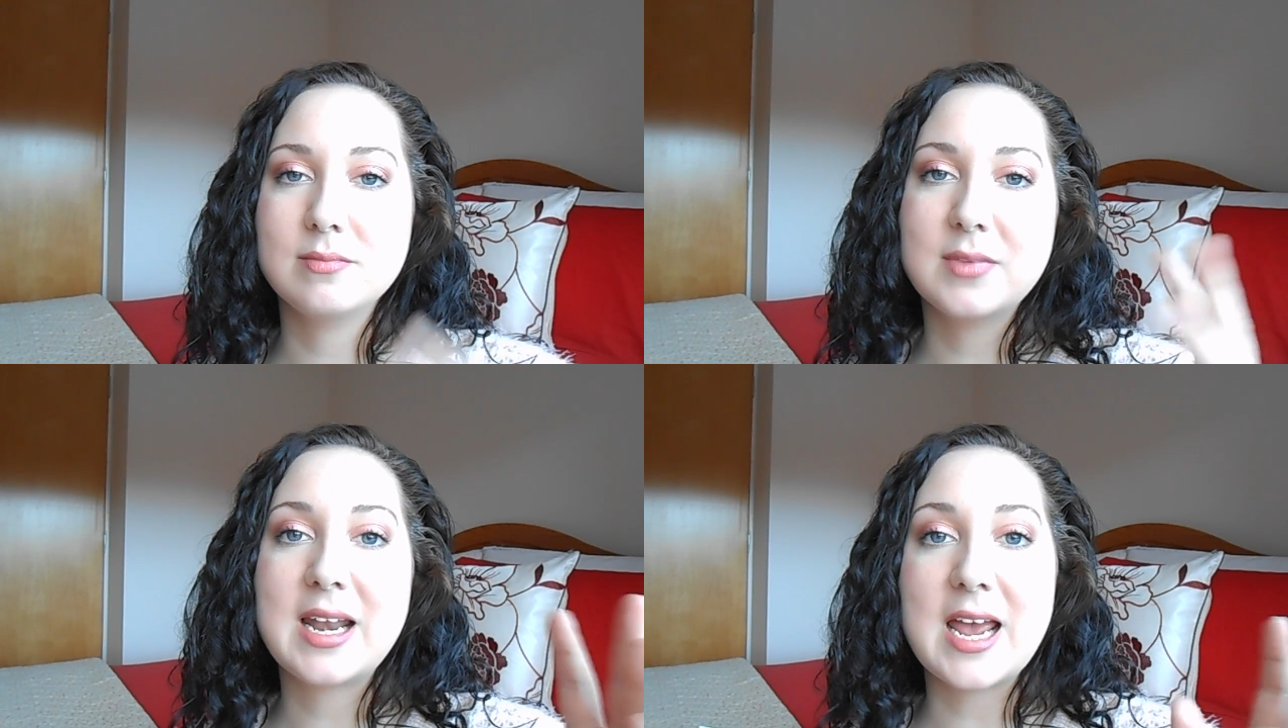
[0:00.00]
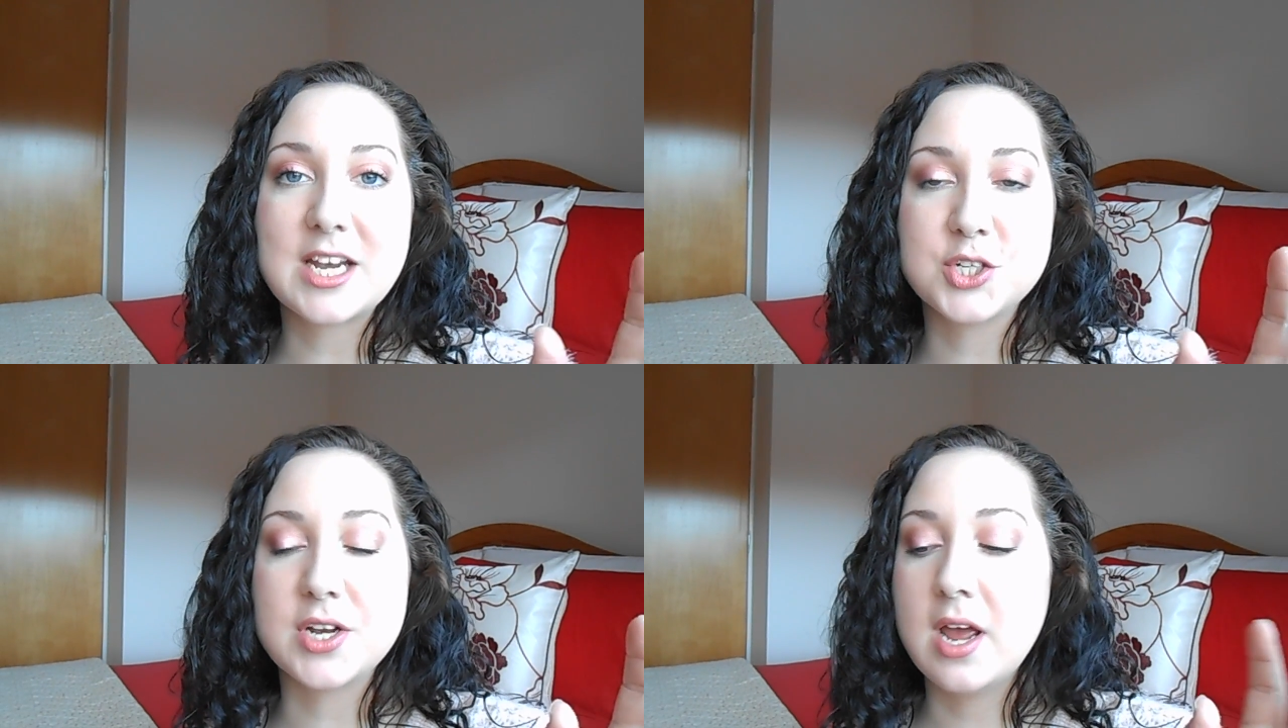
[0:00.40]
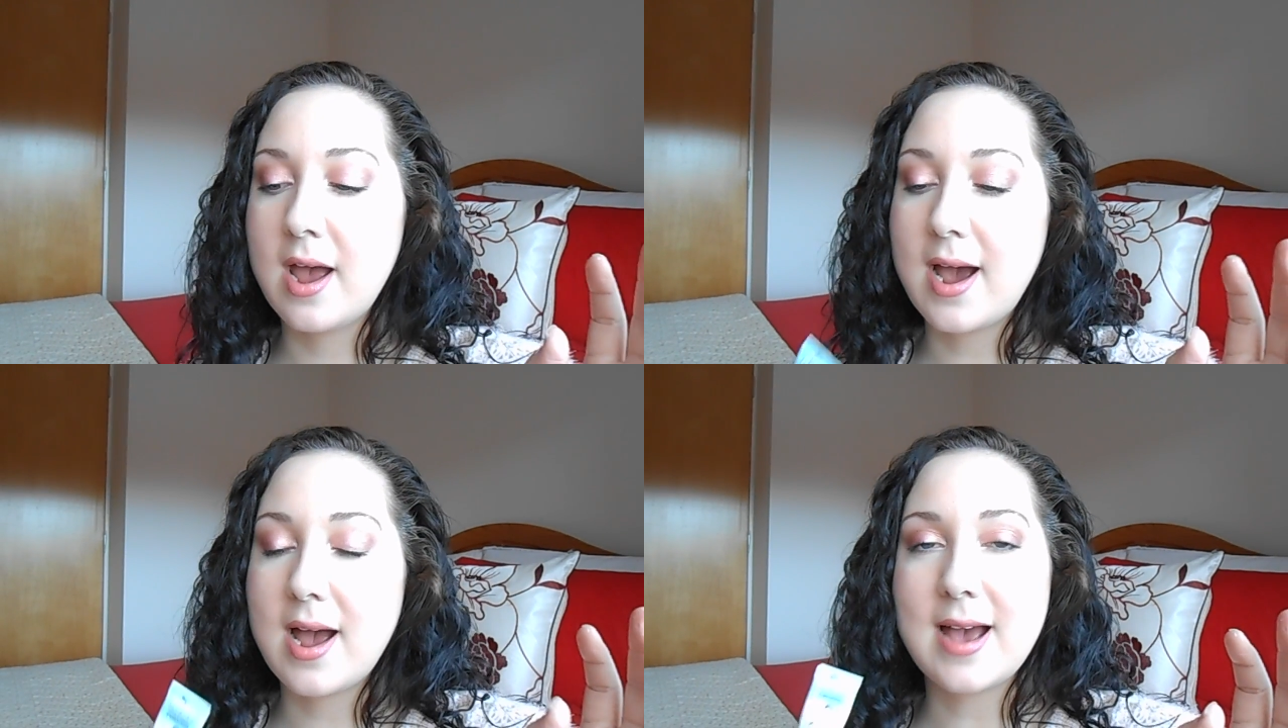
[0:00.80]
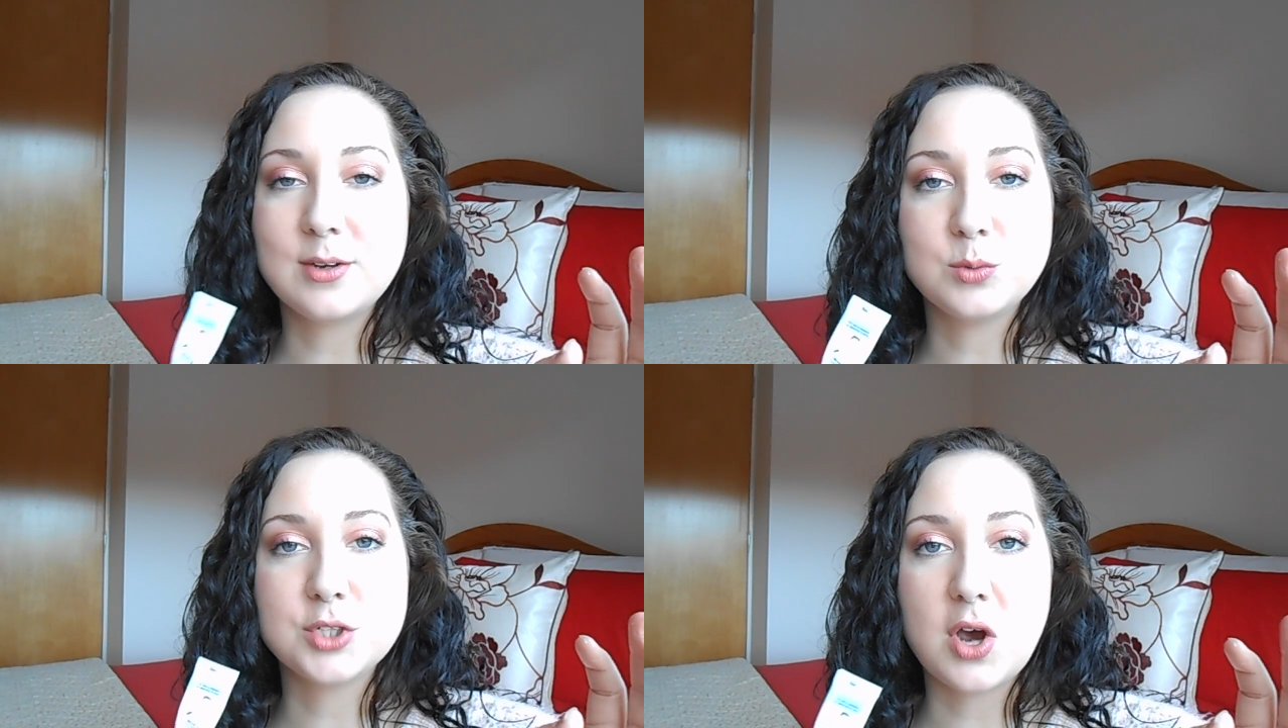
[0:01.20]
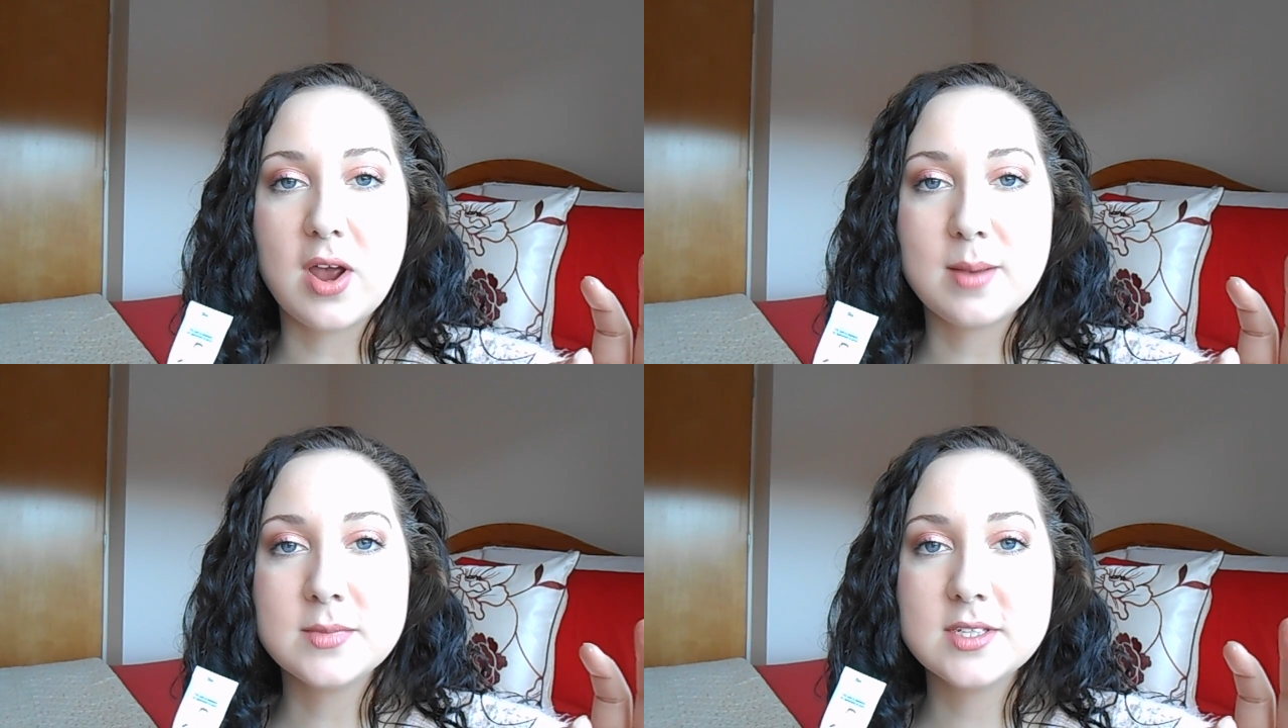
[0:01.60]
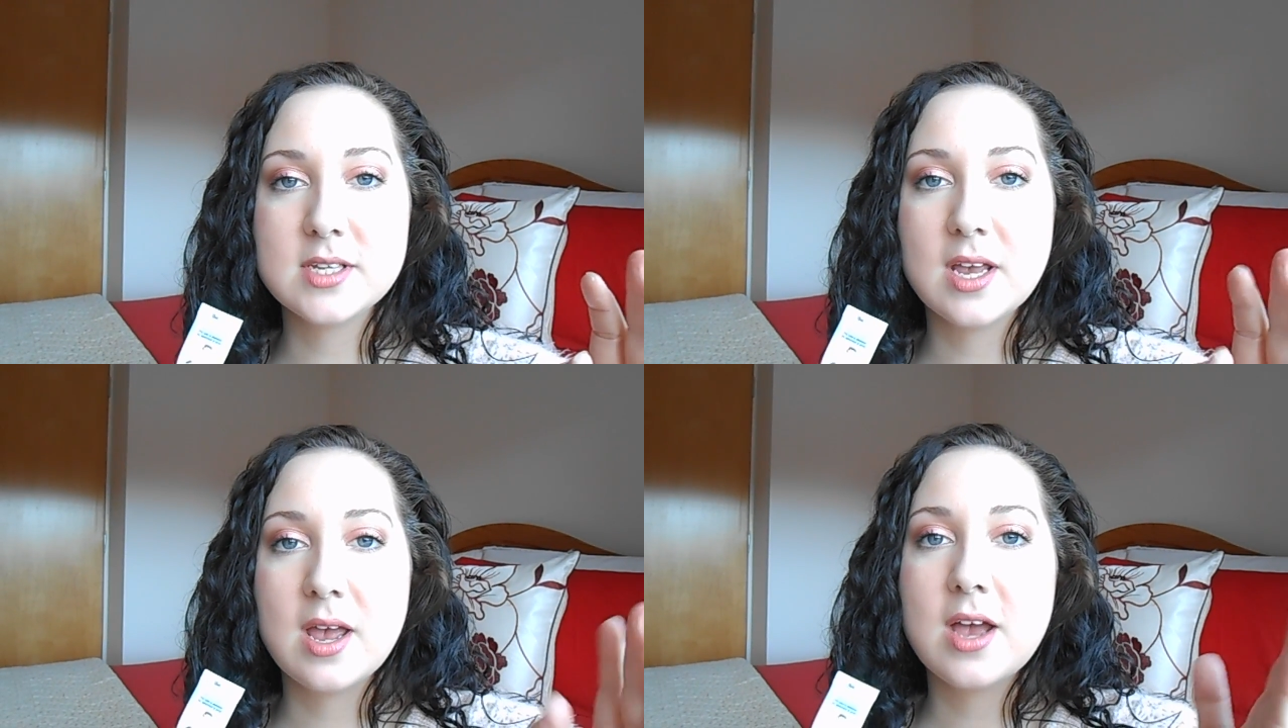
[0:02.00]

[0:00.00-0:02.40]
collection at all times,